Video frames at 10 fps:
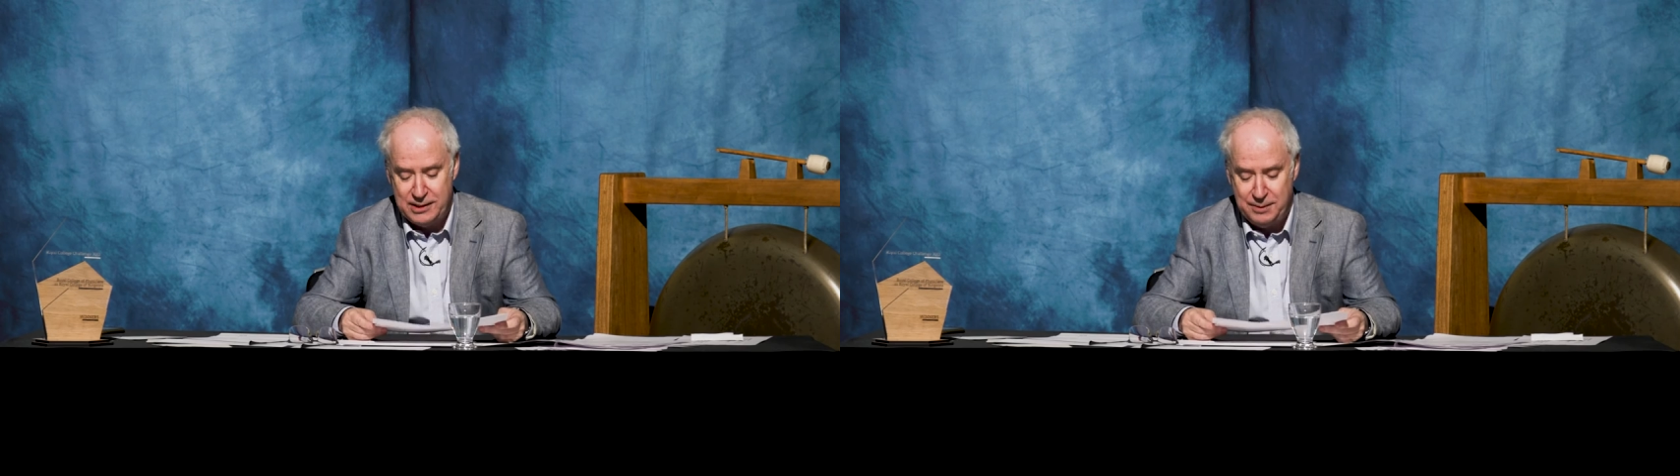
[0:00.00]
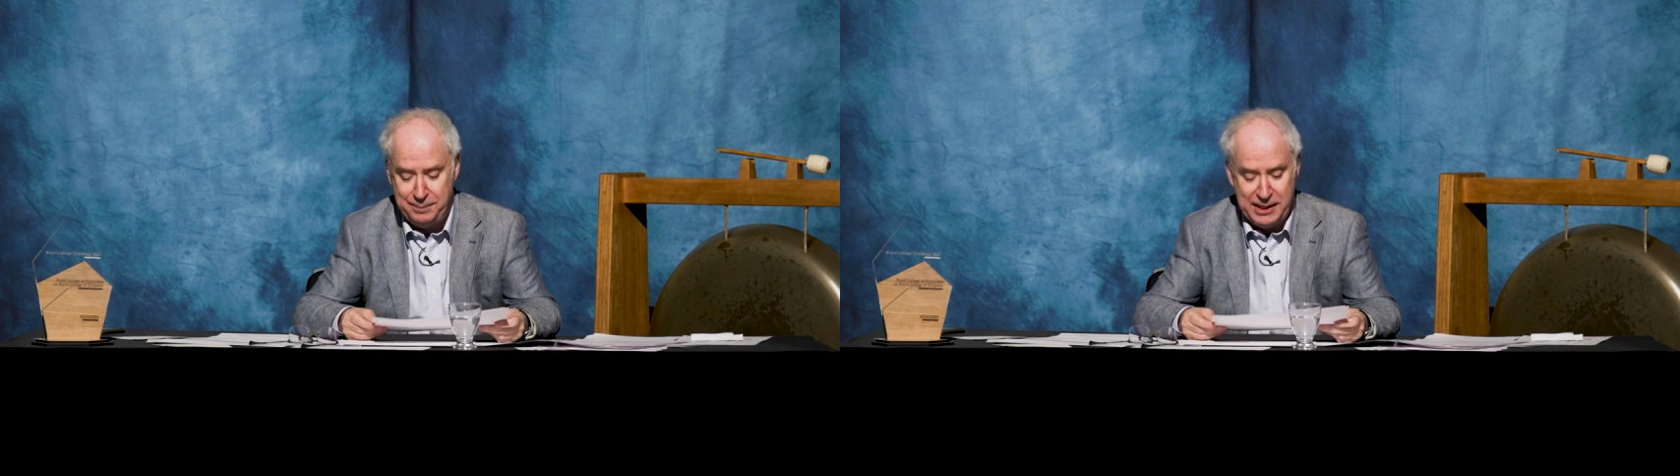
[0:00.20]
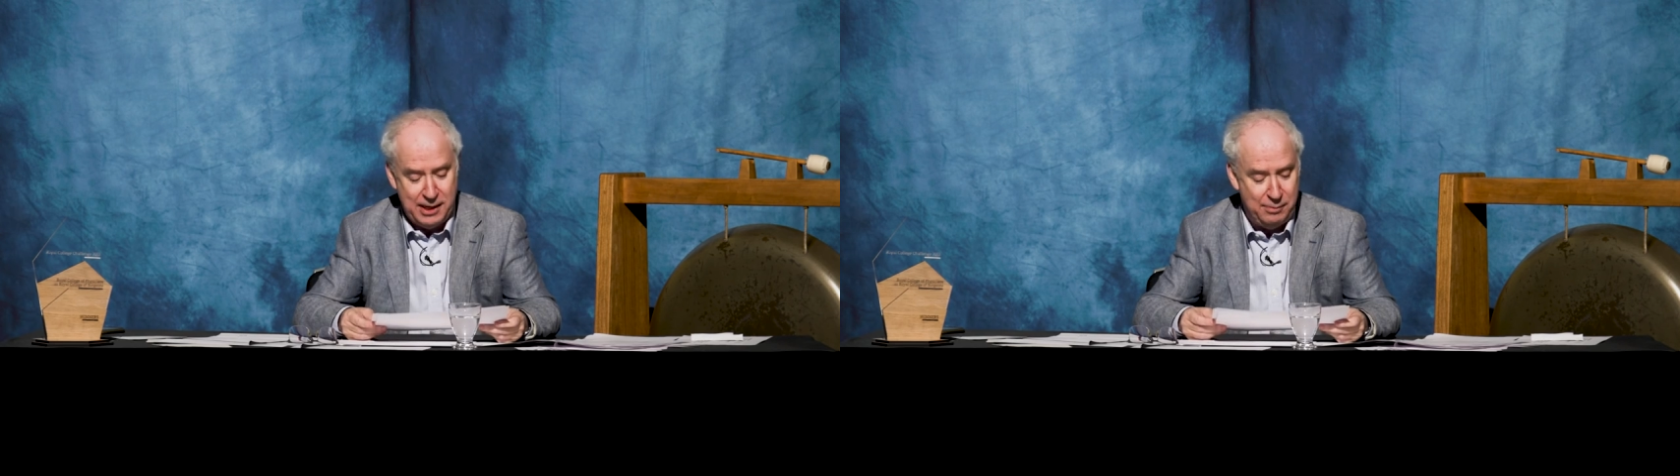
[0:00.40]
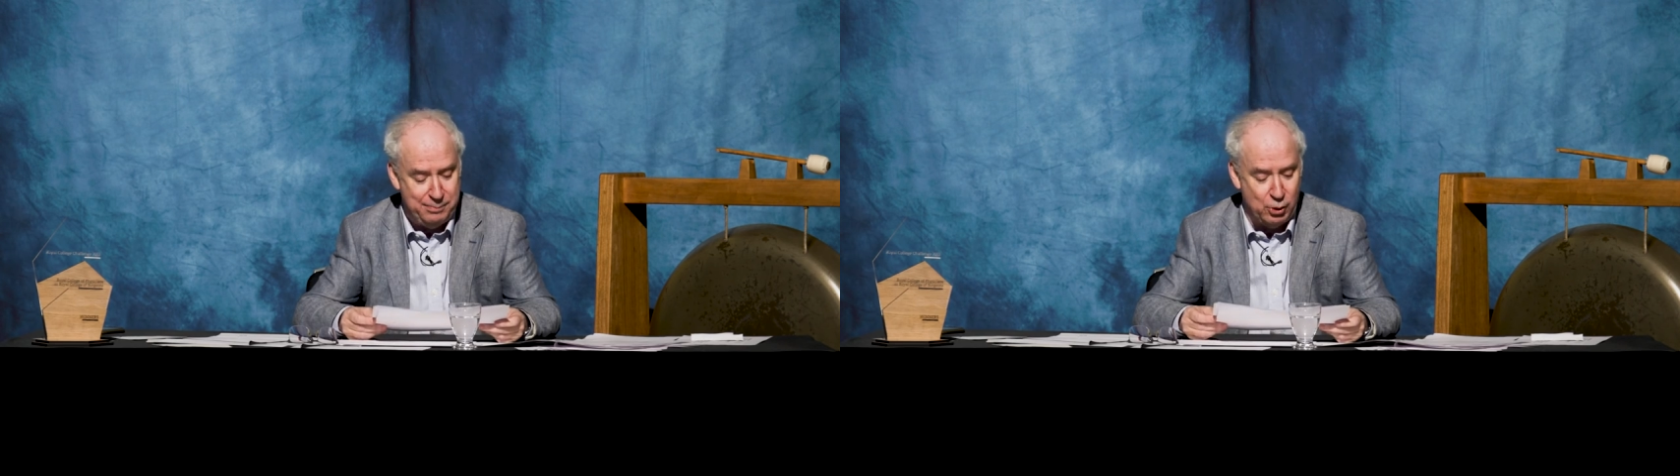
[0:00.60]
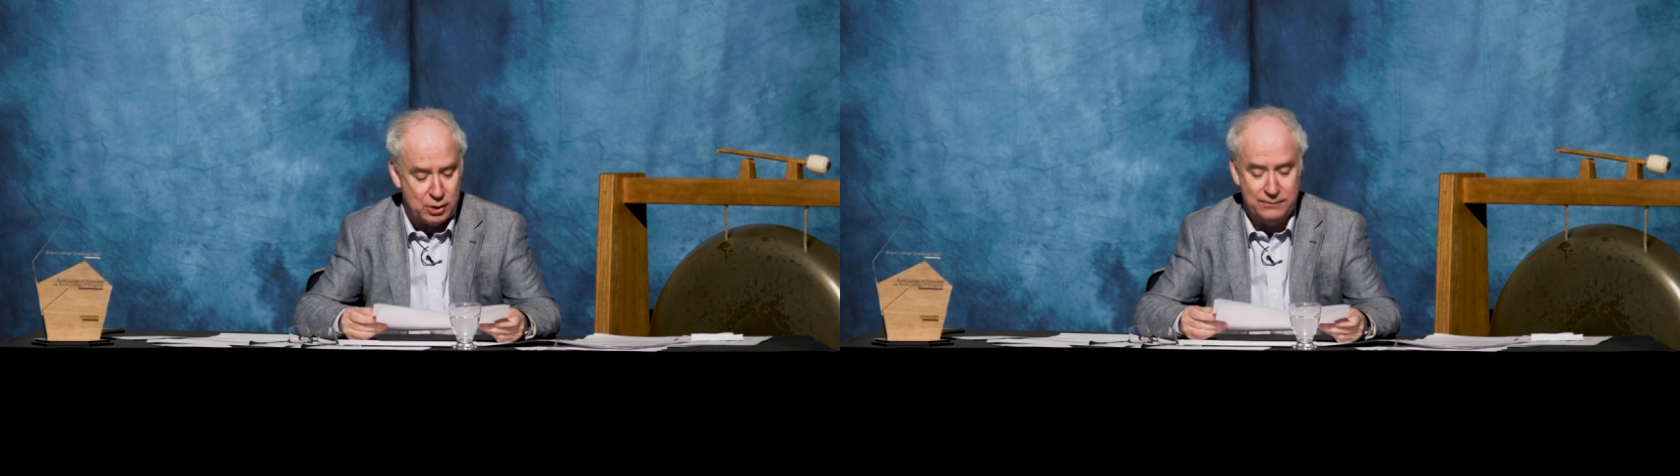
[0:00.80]
in the Beano
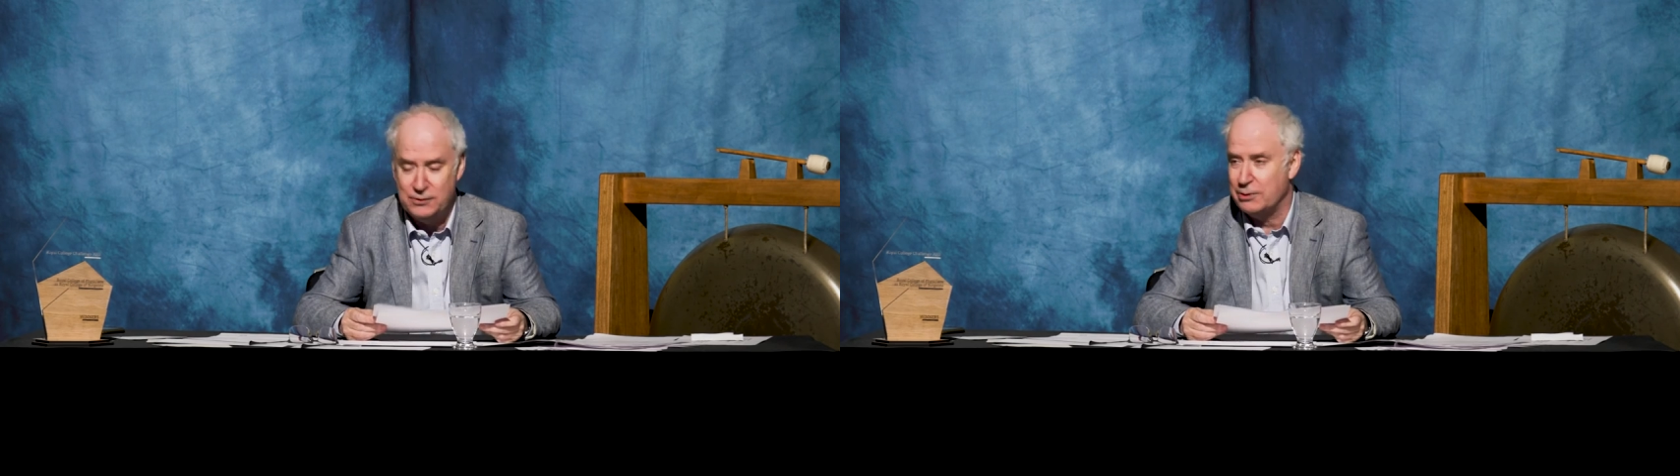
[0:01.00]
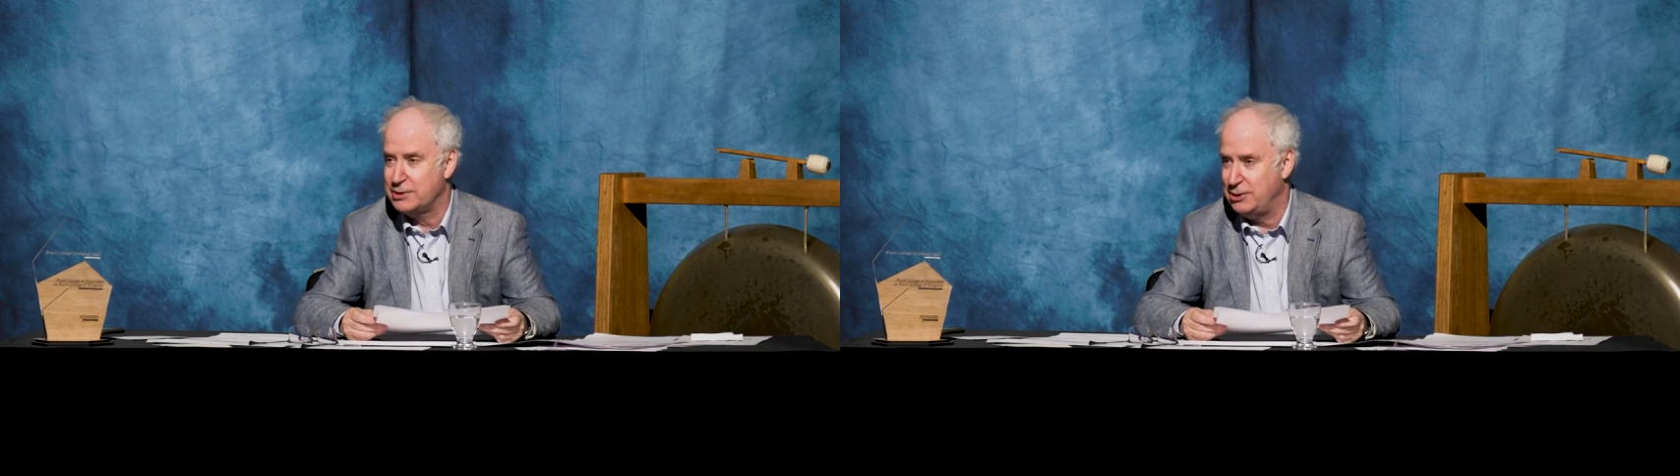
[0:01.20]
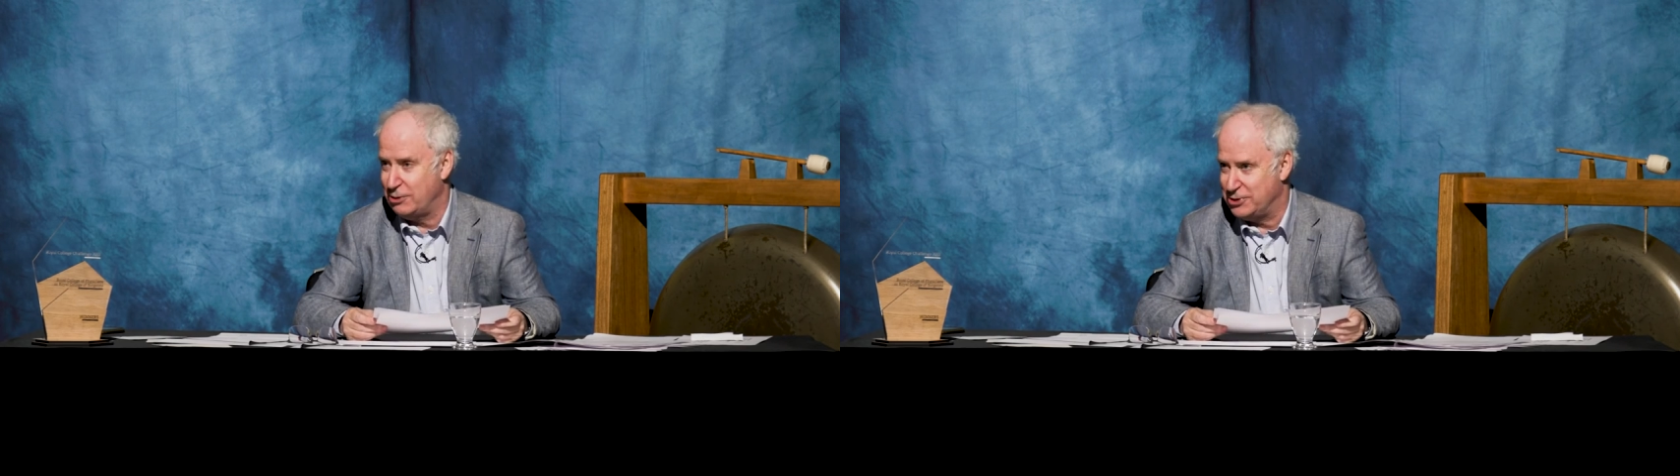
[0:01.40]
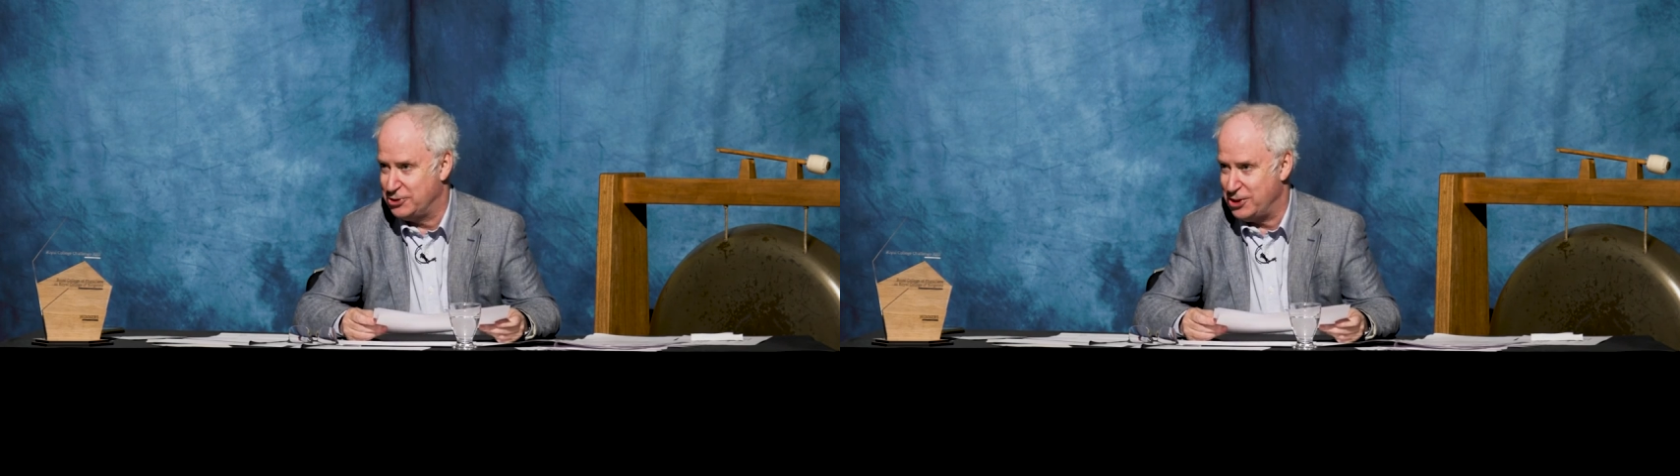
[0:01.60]
book of Doctor Doctor